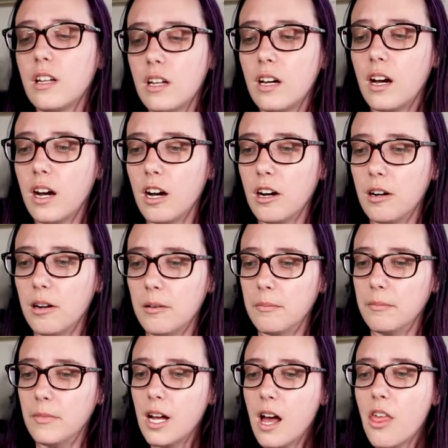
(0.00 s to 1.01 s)
The
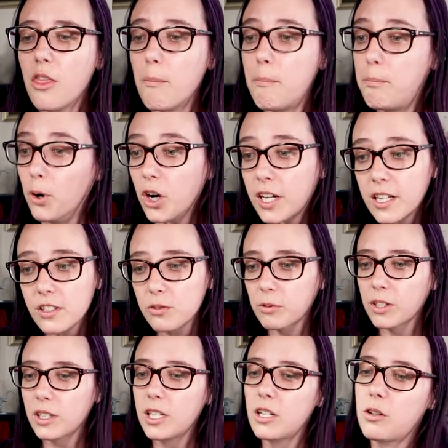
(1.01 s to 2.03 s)
book is
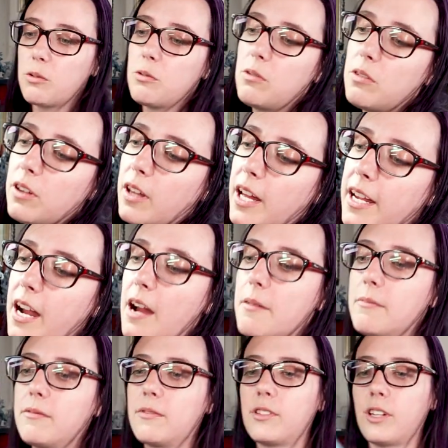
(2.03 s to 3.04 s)
really cool. Like,
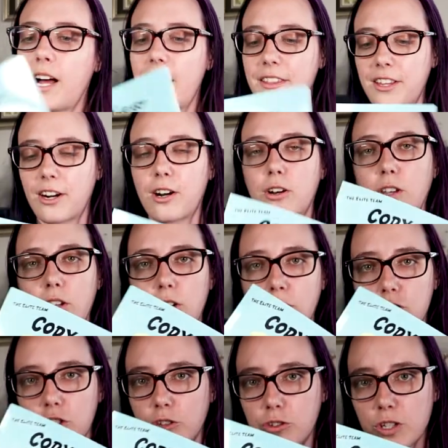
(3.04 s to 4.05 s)
I'm glad they're a
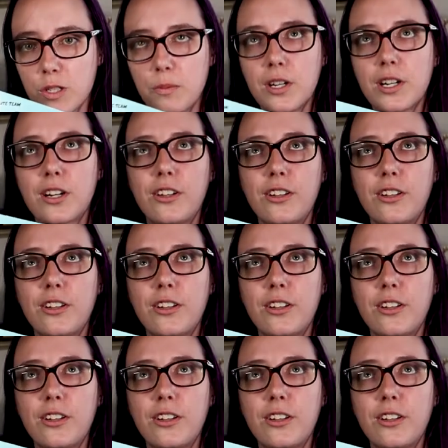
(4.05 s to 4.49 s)
little children's book